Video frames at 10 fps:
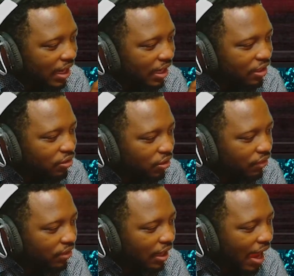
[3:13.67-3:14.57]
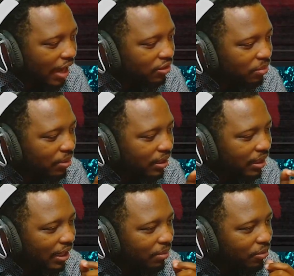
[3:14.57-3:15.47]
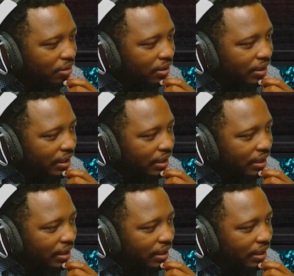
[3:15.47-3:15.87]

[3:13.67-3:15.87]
in control of the actual ability anymore.